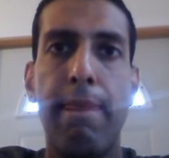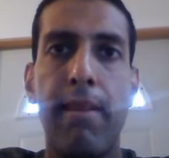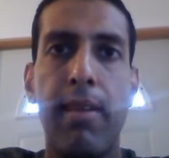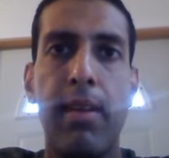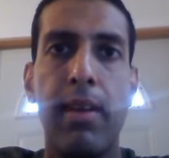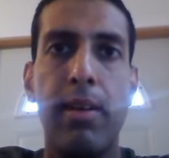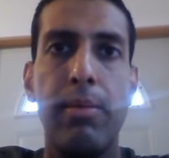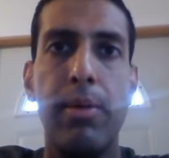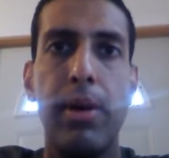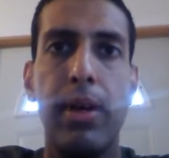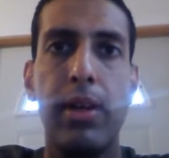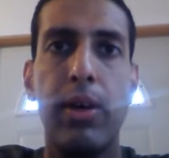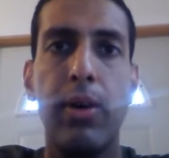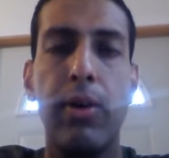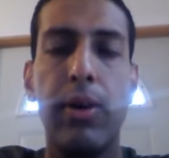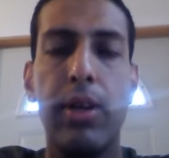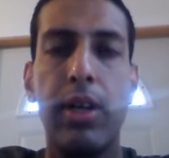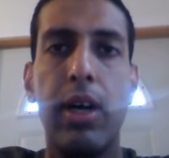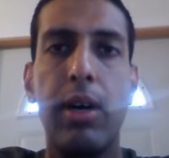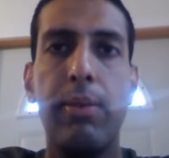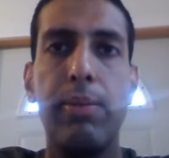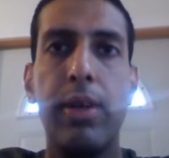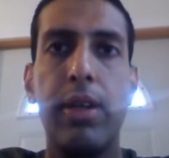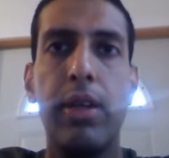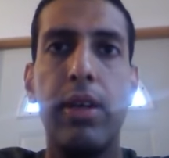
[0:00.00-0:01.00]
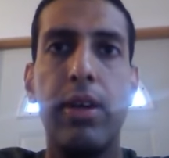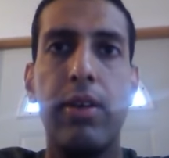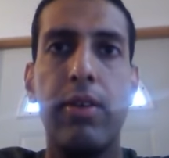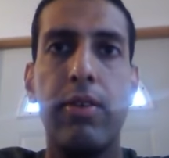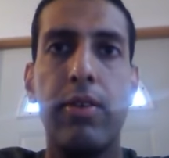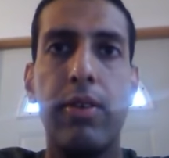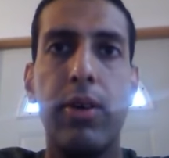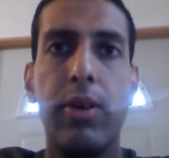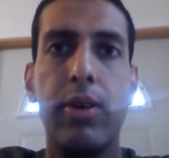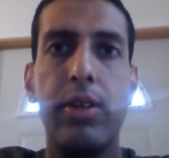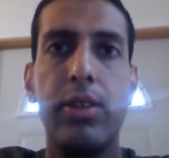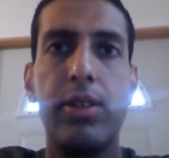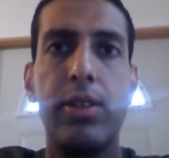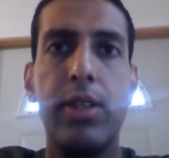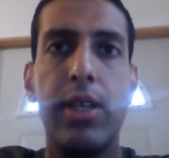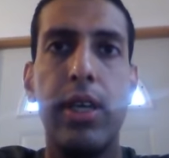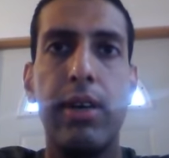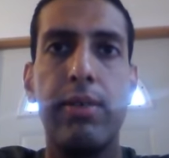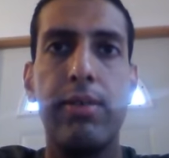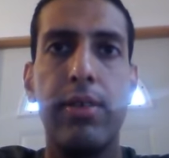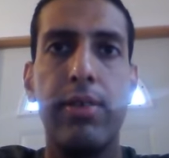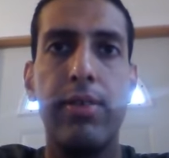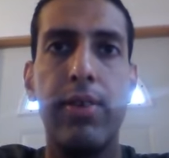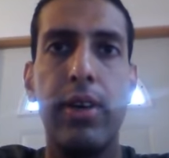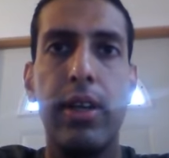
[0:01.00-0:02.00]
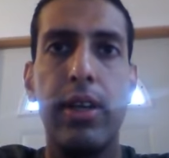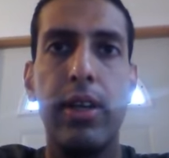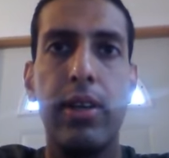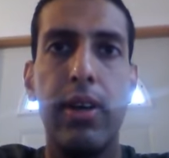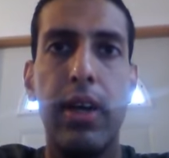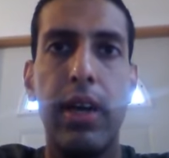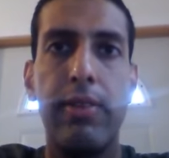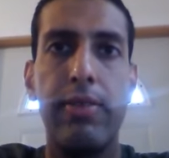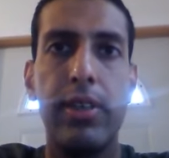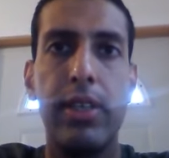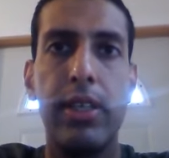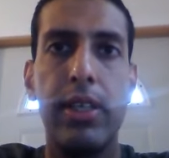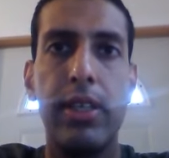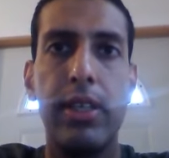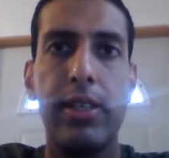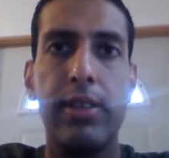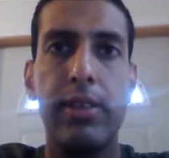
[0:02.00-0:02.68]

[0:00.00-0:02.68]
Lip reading: But going up a hill, of course, you have to fight gravity.